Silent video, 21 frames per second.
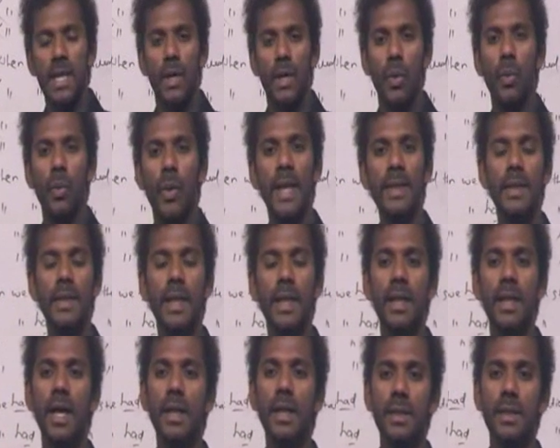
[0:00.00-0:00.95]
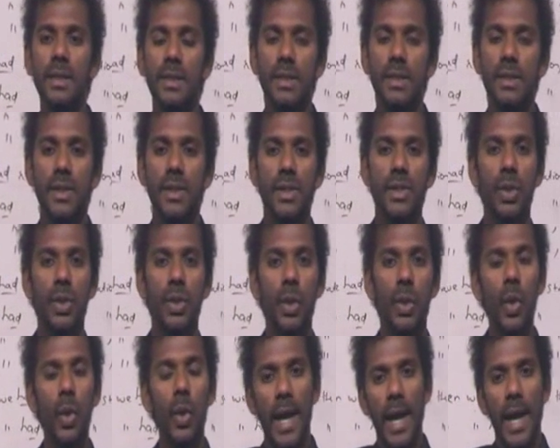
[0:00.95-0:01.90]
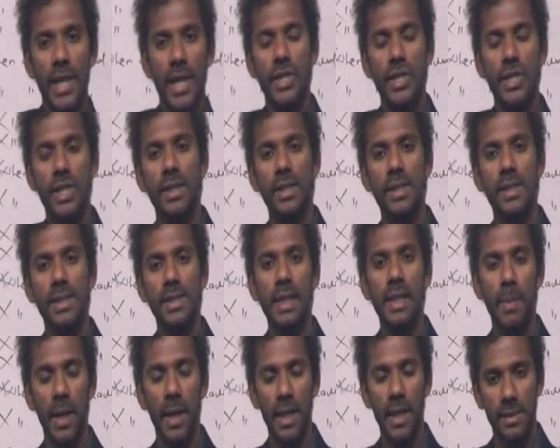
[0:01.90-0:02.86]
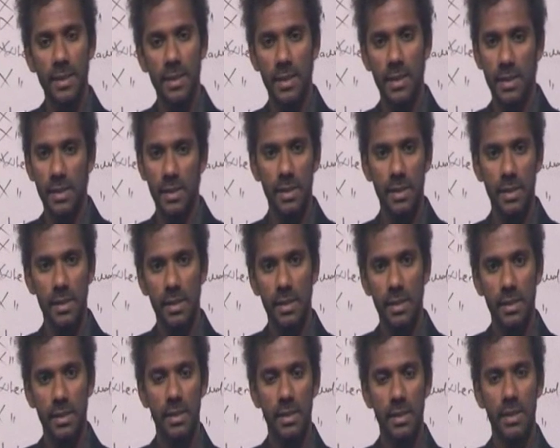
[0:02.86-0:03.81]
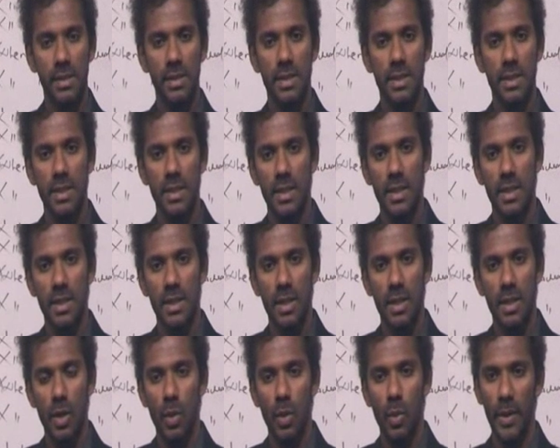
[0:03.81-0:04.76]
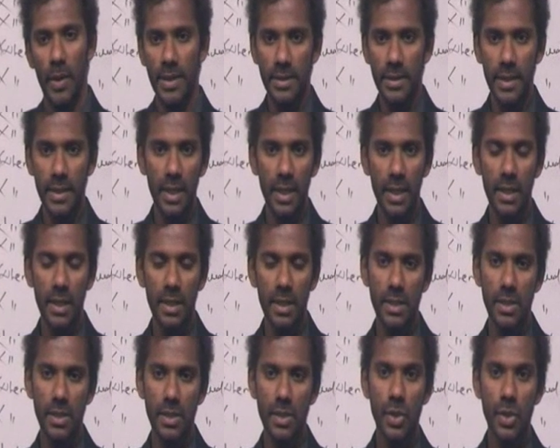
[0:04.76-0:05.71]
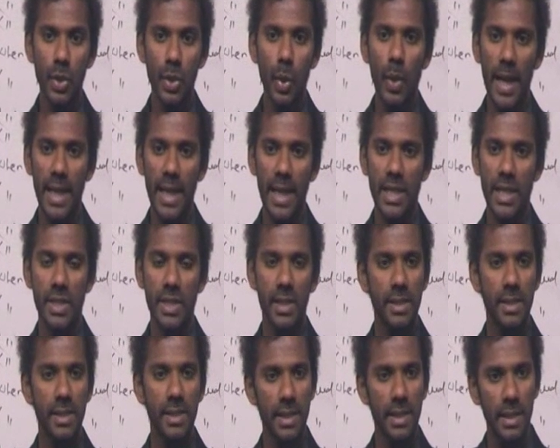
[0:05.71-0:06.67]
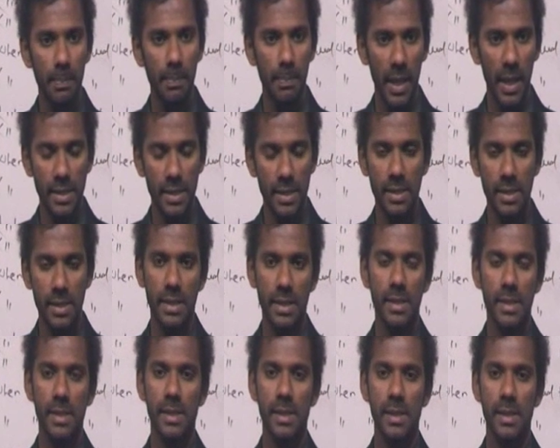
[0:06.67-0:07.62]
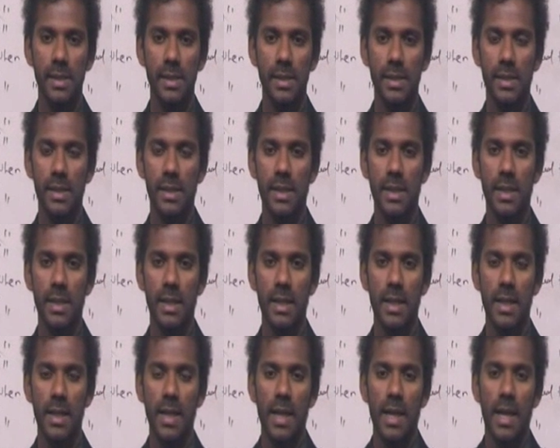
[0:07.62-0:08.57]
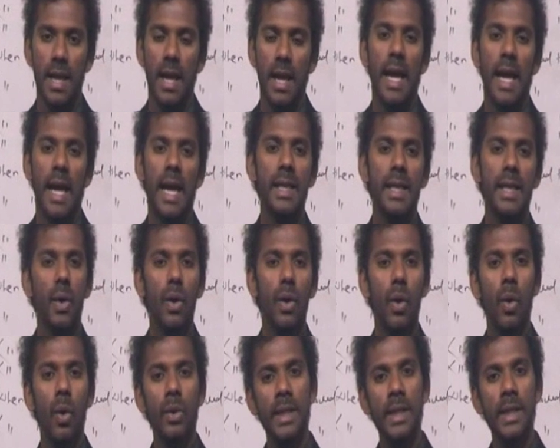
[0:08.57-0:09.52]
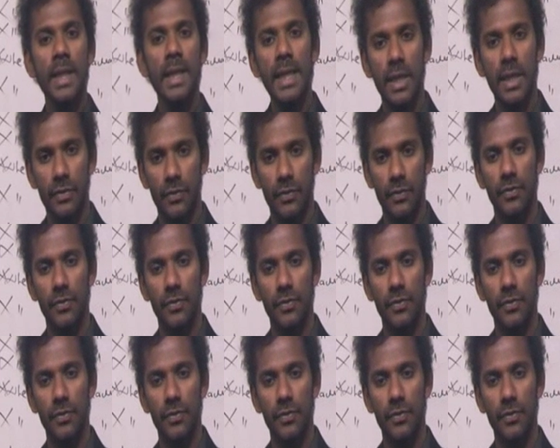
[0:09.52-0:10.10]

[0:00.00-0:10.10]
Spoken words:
When there are 2 actions in the past tense, when there are 2 actions in the past tense, and only if